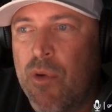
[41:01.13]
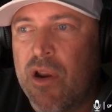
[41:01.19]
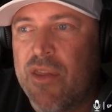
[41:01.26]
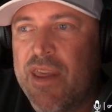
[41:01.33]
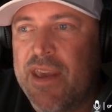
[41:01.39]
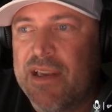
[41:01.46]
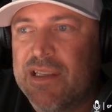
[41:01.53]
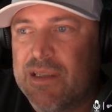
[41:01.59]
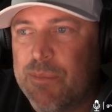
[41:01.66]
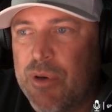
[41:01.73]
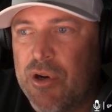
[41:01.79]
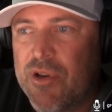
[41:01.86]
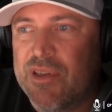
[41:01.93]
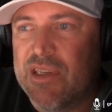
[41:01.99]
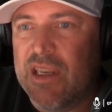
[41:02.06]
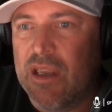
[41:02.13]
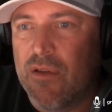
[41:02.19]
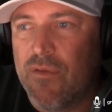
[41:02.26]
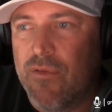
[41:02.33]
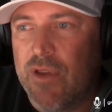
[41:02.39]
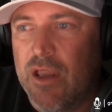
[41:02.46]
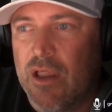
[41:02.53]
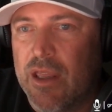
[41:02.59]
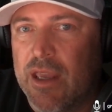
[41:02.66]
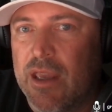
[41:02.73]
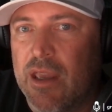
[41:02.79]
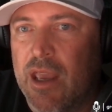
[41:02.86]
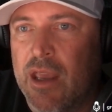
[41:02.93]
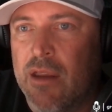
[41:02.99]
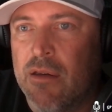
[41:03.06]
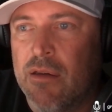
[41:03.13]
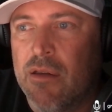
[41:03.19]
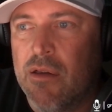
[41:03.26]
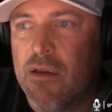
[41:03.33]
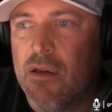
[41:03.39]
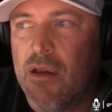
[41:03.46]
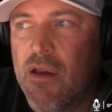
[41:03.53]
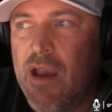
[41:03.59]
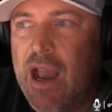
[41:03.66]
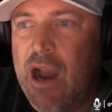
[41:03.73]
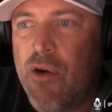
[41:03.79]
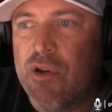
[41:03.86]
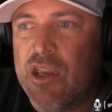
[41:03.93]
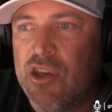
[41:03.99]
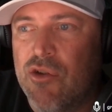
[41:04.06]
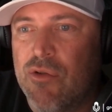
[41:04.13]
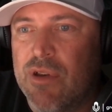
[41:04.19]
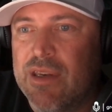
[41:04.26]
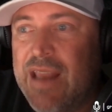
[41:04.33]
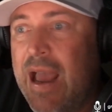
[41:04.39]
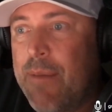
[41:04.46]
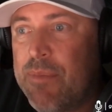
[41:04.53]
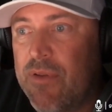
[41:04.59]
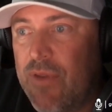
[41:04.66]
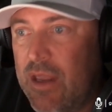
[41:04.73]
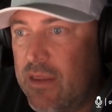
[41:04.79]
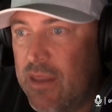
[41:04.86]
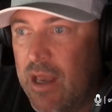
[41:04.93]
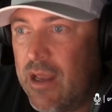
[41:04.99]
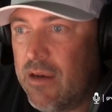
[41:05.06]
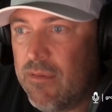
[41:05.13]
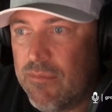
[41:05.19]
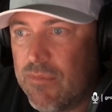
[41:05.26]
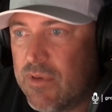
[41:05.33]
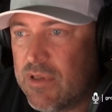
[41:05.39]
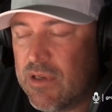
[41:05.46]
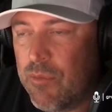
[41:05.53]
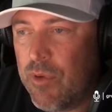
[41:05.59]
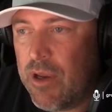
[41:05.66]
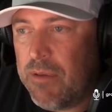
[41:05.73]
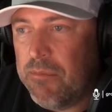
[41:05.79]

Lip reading: they experiencing and feeling, and how can you adaptivate that in some way?